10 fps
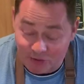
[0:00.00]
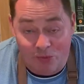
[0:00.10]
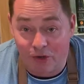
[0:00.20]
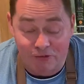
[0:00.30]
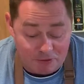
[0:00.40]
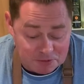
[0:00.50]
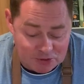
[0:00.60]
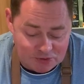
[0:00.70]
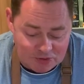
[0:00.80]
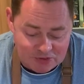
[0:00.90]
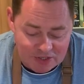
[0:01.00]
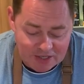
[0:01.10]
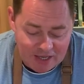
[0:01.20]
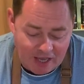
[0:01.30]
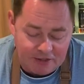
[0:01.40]
They're wonderful producers
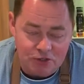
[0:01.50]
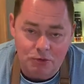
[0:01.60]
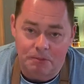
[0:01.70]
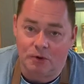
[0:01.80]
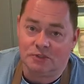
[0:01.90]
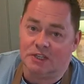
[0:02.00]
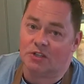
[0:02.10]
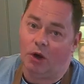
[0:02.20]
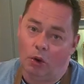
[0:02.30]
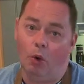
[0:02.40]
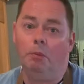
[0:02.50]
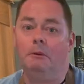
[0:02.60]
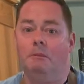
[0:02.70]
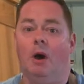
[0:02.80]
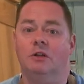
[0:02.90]
and they do a process called
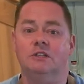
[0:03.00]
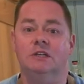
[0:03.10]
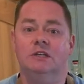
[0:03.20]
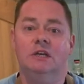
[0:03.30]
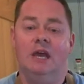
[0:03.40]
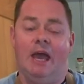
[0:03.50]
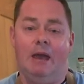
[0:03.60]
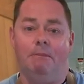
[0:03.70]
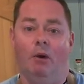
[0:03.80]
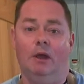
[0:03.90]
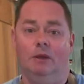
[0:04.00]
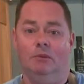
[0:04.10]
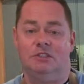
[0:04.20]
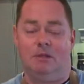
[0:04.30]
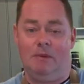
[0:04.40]
open pot boiling,
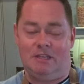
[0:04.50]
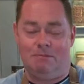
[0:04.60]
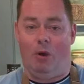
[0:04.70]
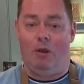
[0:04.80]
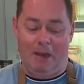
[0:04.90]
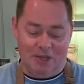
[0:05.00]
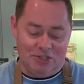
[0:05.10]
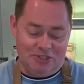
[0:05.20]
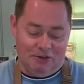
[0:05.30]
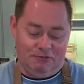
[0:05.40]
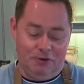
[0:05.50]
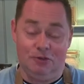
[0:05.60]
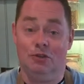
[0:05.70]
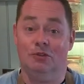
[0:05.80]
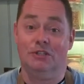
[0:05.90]
which they make small batches of
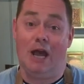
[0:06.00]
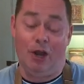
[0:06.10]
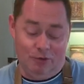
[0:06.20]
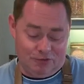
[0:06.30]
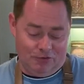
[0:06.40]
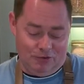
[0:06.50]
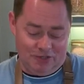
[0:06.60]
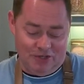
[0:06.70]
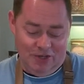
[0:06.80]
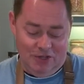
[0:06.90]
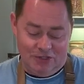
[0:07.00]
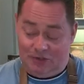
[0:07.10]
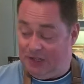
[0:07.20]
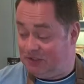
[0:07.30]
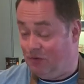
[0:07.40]
fruit using Irish fruit.
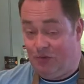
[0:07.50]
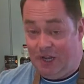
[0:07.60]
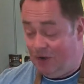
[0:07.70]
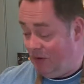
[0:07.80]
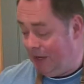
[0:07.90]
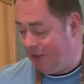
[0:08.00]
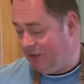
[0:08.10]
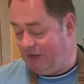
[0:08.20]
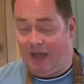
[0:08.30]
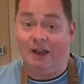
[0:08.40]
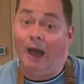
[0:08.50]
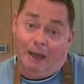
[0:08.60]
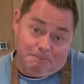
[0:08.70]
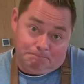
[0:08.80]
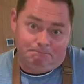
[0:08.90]
So that's a really, really good.
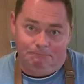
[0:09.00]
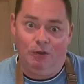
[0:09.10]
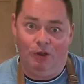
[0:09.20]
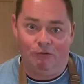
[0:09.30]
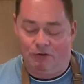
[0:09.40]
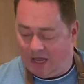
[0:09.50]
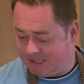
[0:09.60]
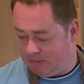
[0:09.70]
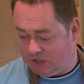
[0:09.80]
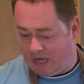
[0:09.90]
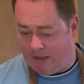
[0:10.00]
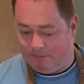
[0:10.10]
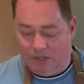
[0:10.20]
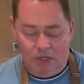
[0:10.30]
I love raspberry jam.